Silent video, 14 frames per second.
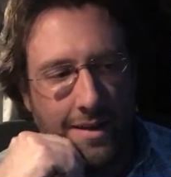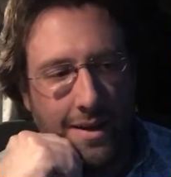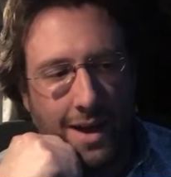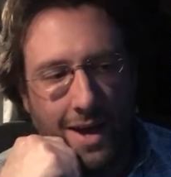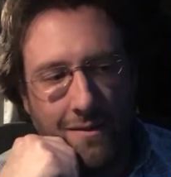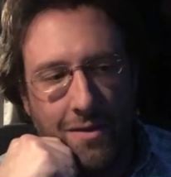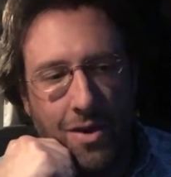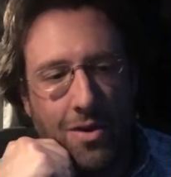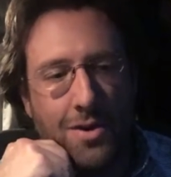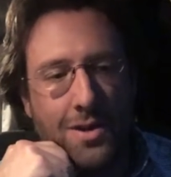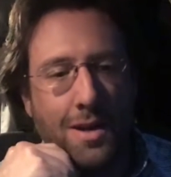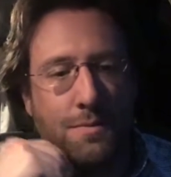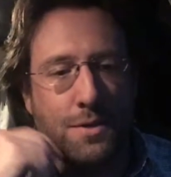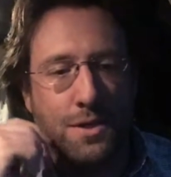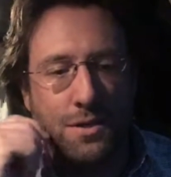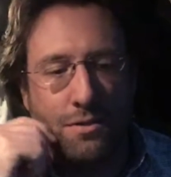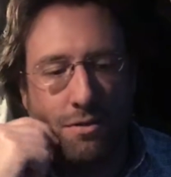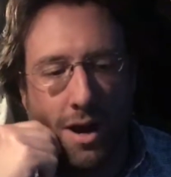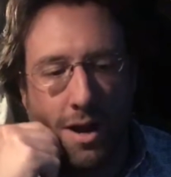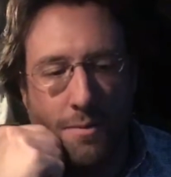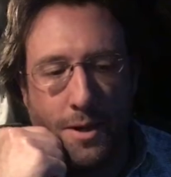I have a hard time
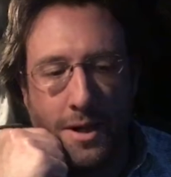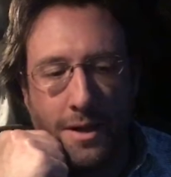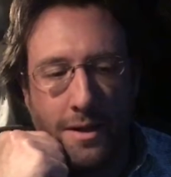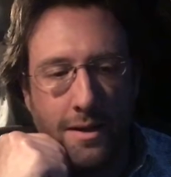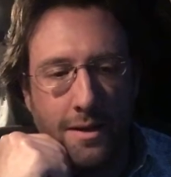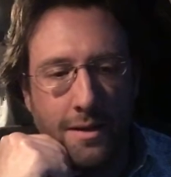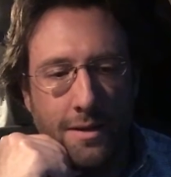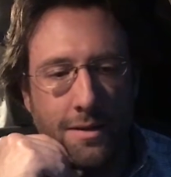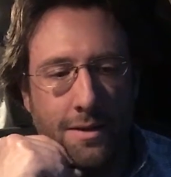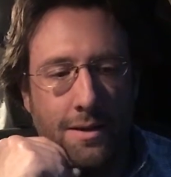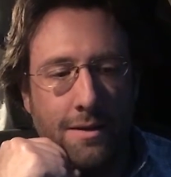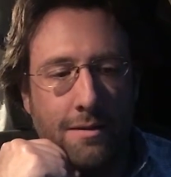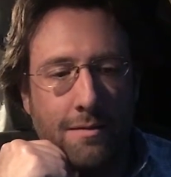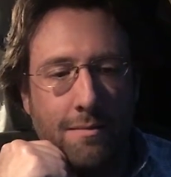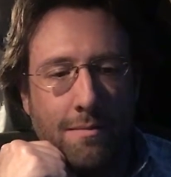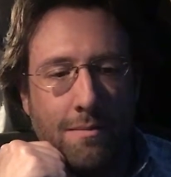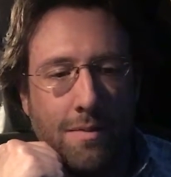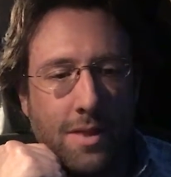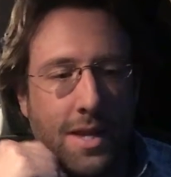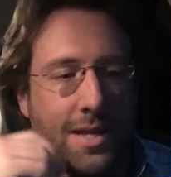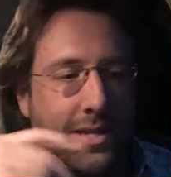describing
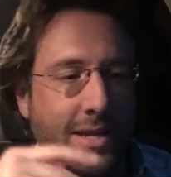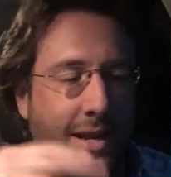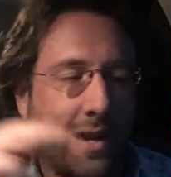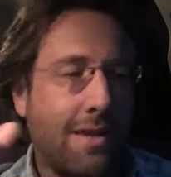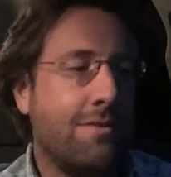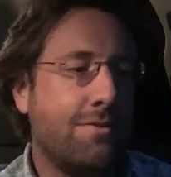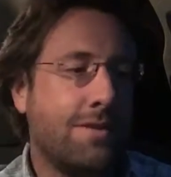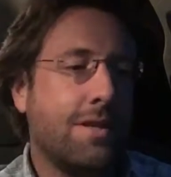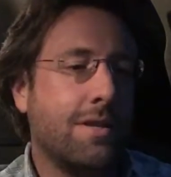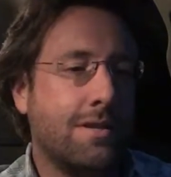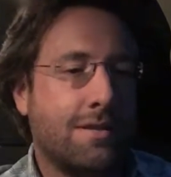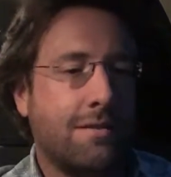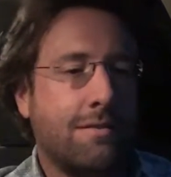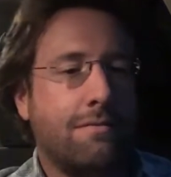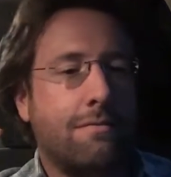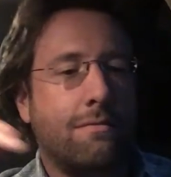this, and I use this